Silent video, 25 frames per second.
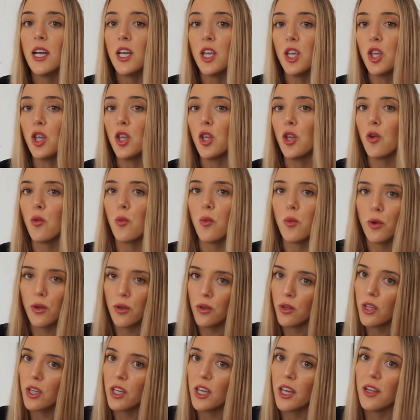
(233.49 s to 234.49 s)

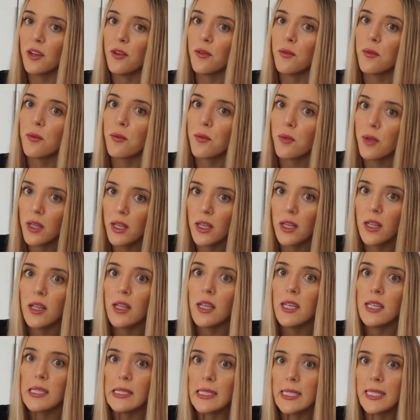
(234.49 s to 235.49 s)
You can
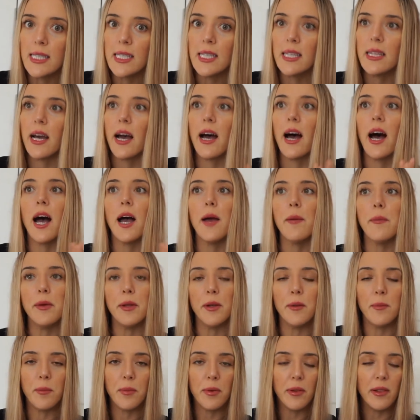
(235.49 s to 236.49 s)
really see that I've
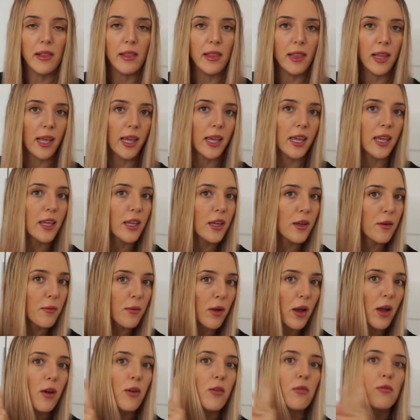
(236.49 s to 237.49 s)
been playing
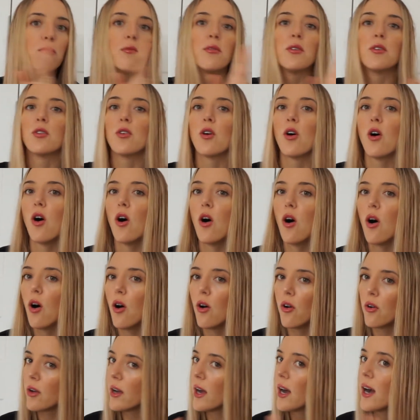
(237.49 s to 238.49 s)
around with
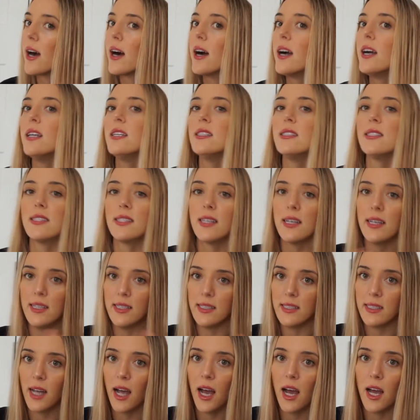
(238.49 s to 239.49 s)
all kinds
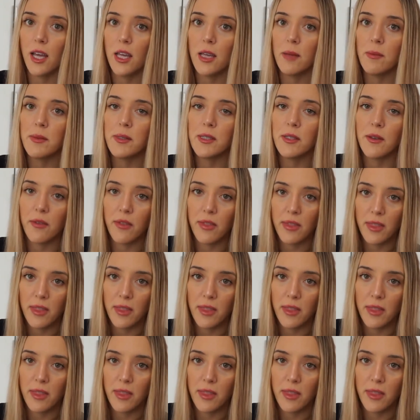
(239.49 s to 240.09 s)
and types of